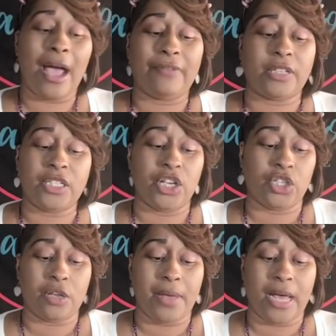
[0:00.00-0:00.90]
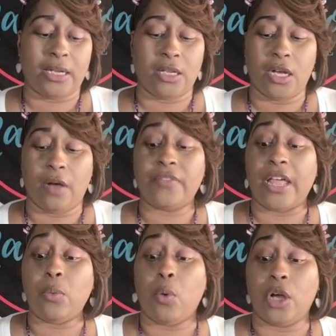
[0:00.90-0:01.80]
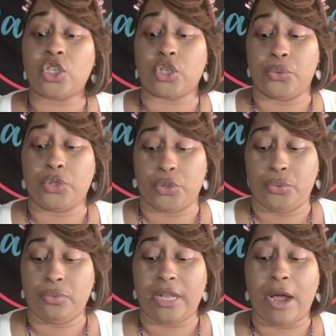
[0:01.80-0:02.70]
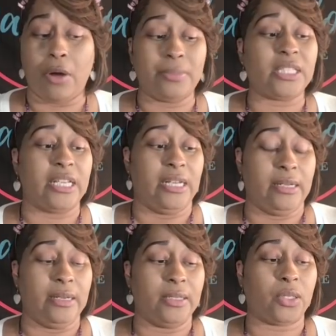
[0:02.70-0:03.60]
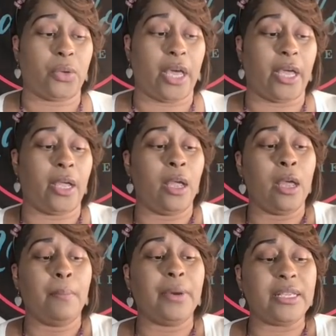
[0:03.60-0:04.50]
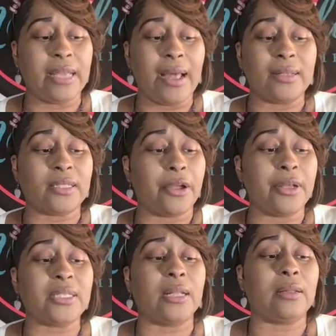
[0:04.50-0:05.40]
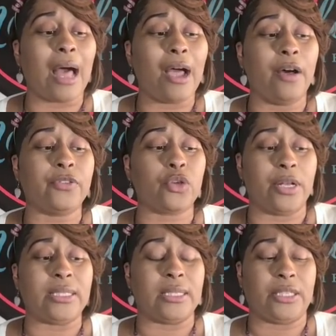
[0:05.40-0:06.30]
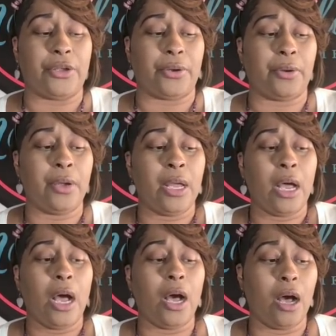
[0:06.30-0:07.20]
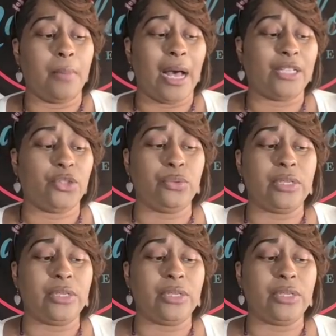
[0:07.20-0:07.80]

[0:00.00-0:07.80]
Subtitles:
have to teach them how to love. They want you to. Now I'm seeing this, okay? But yes, there is a lot of choices here. I do